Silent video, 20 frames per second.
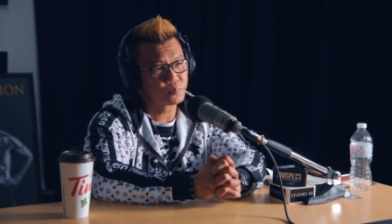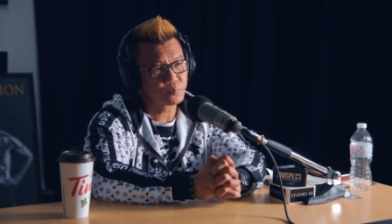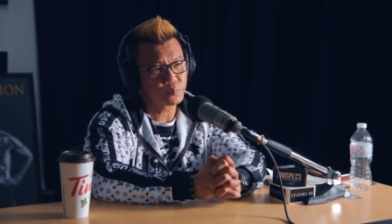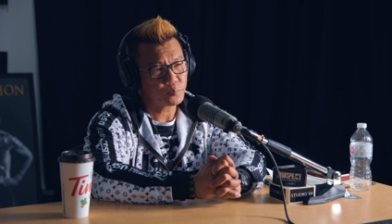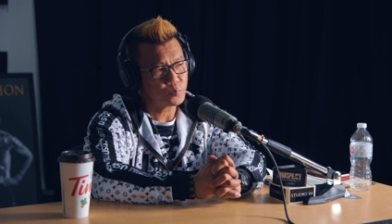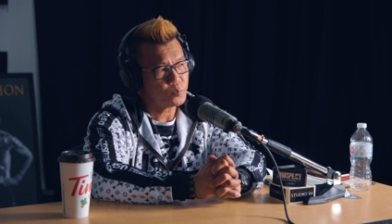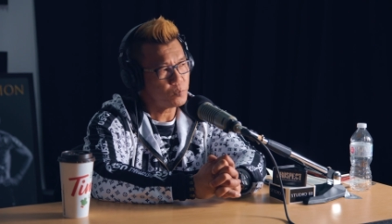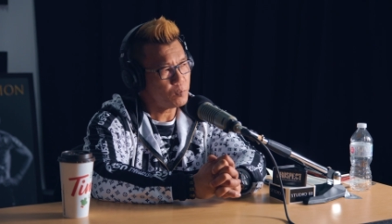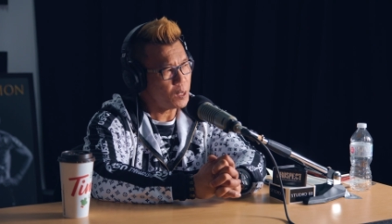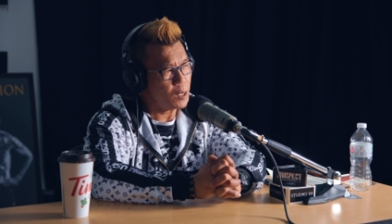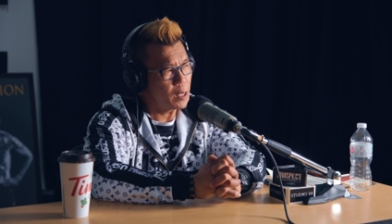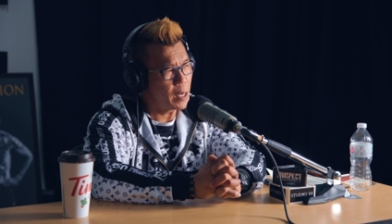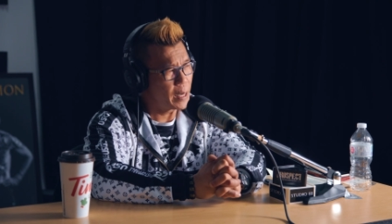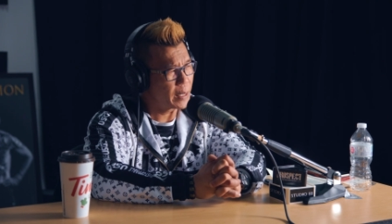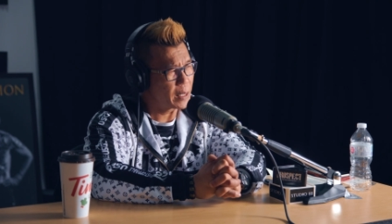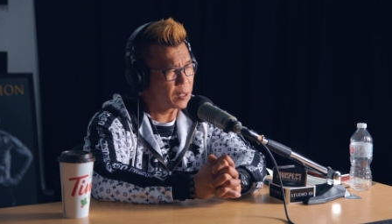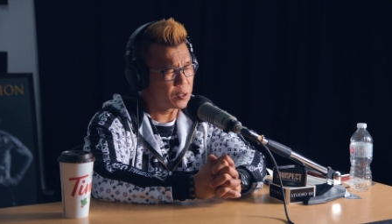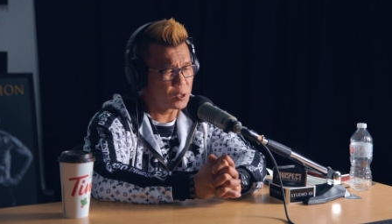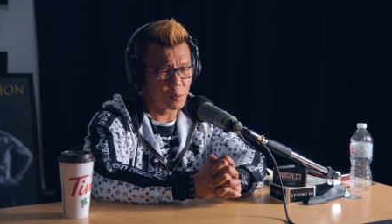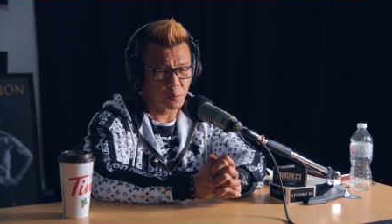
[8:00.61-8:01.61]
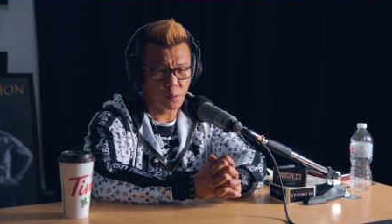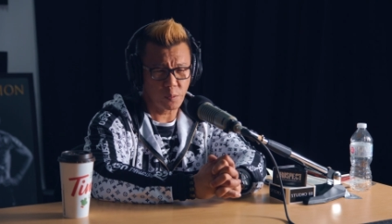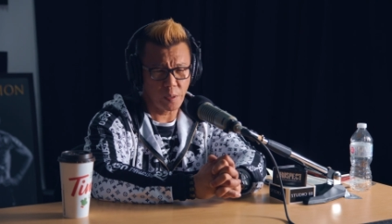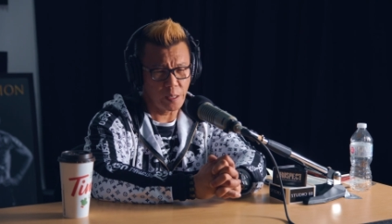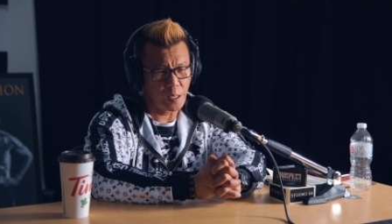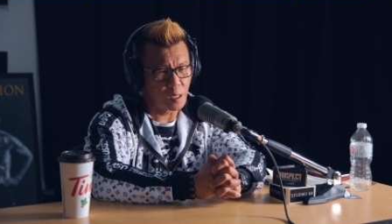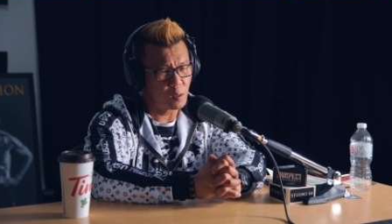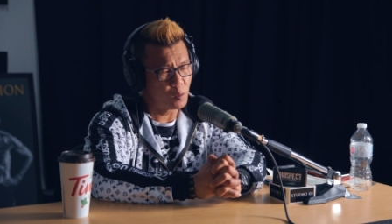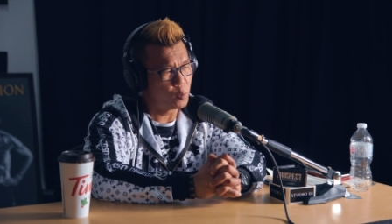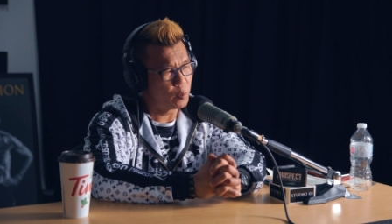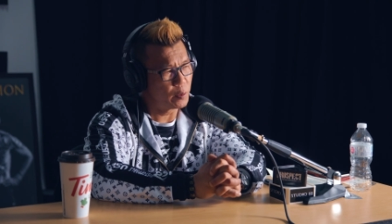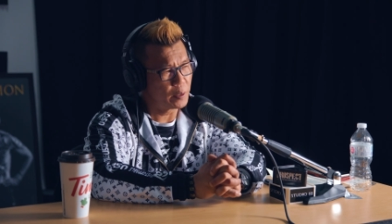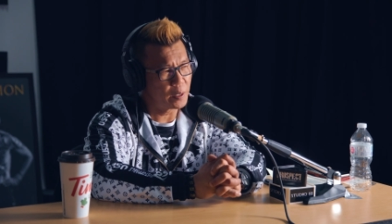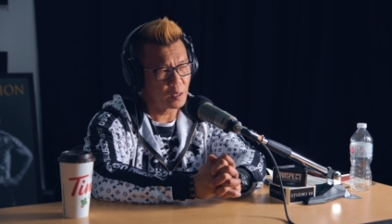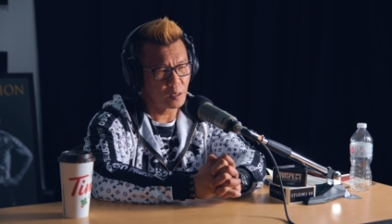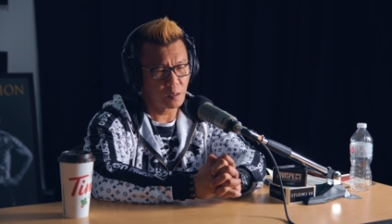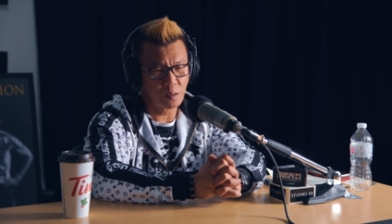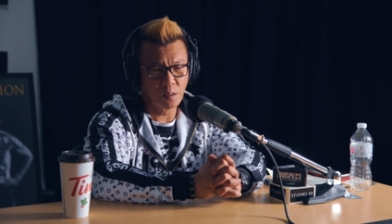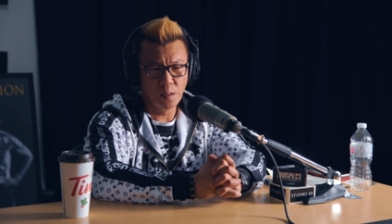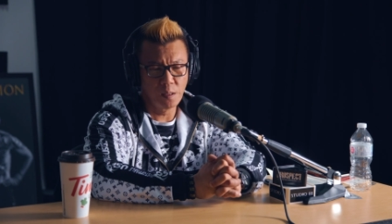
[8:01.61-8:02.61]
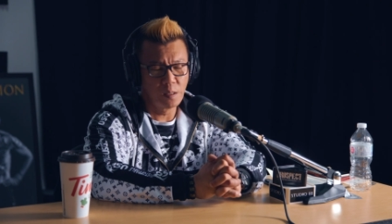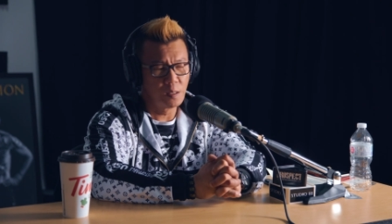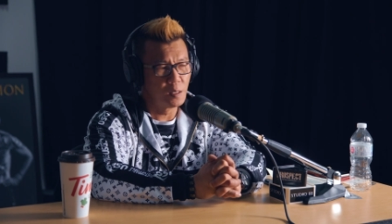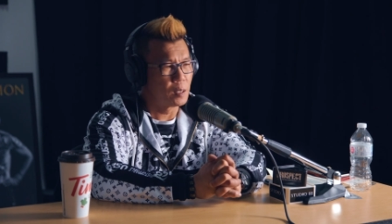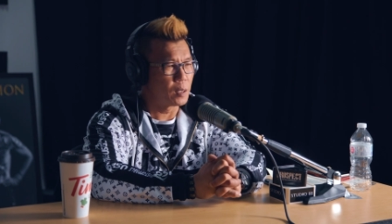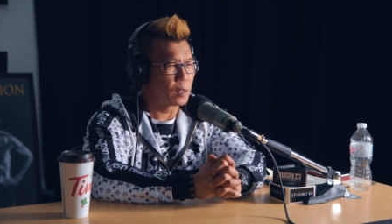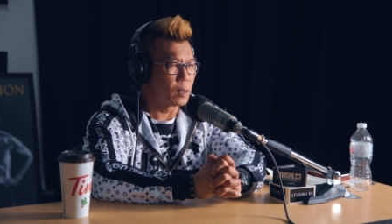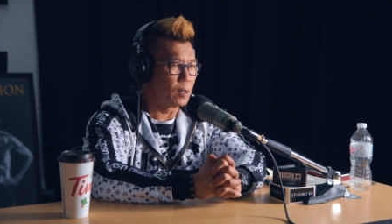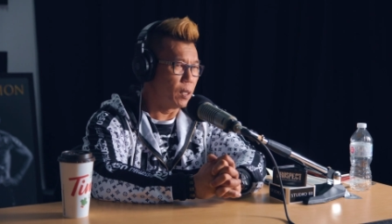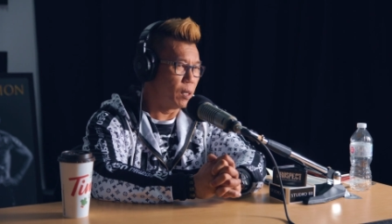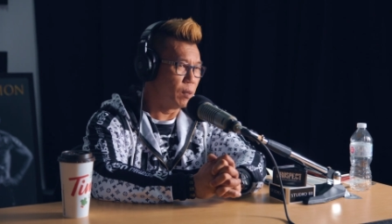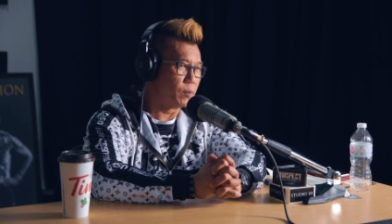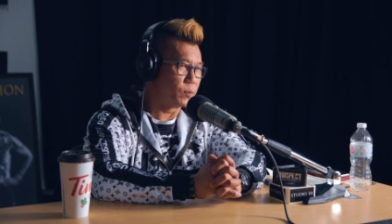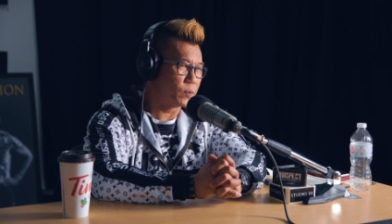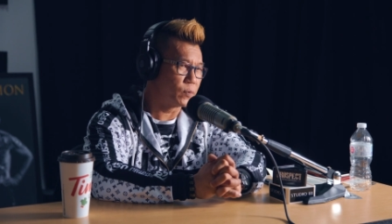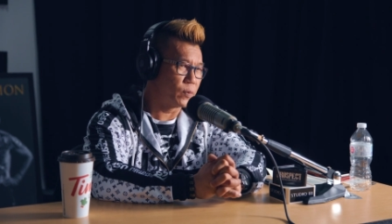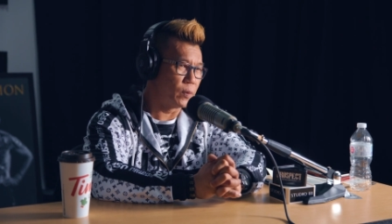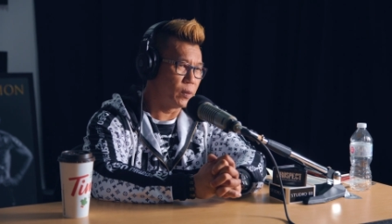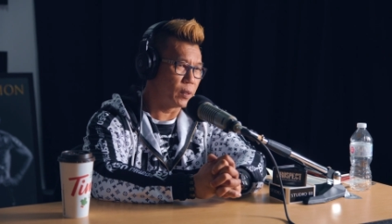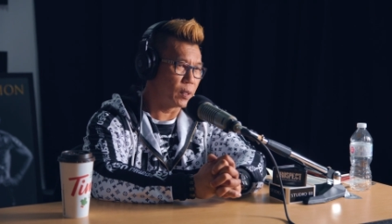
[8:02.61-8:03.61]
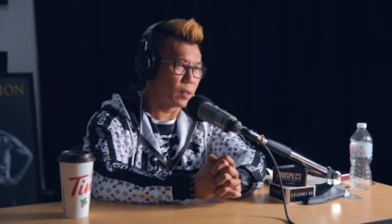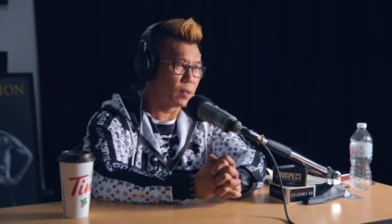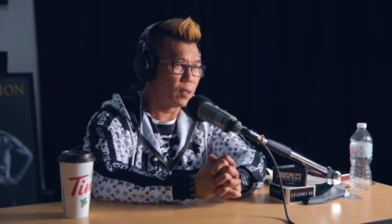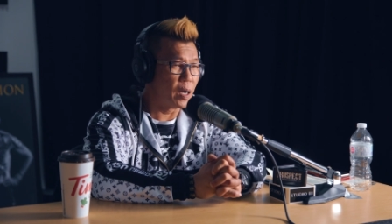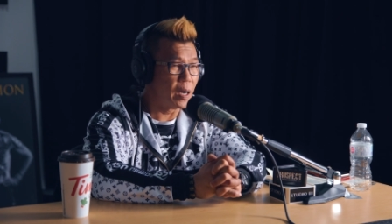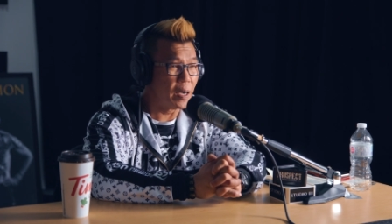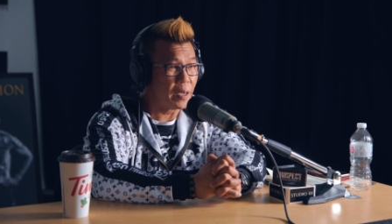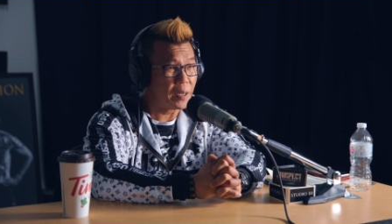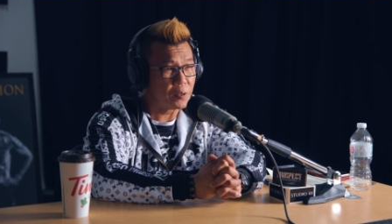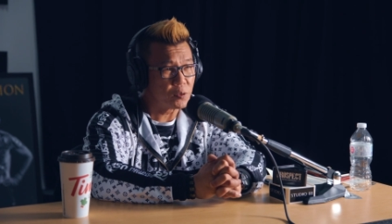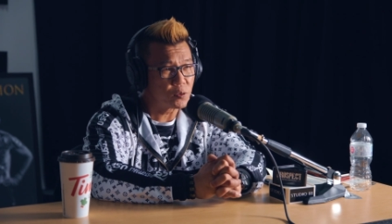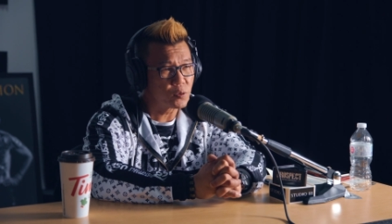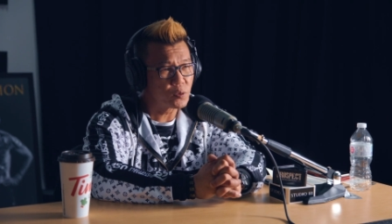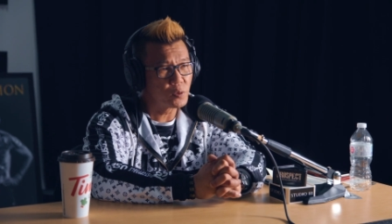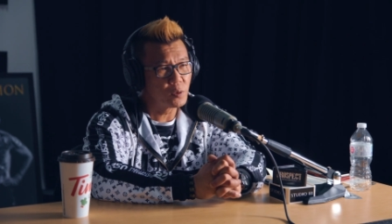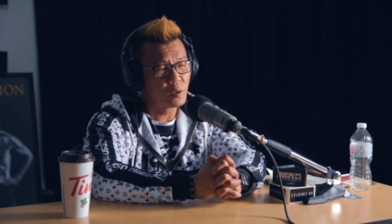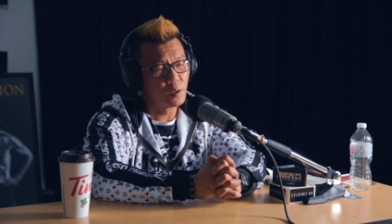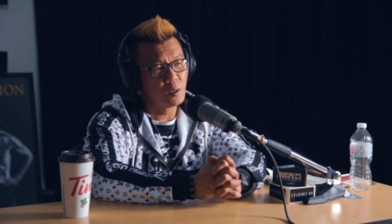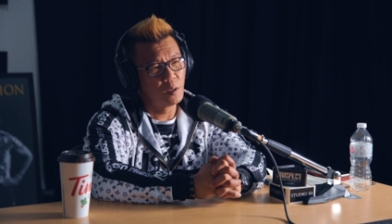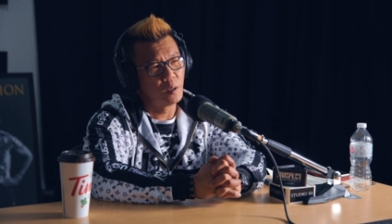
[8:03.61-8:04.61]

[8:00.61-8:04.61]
I got gyms right now ordering gloves for their clients.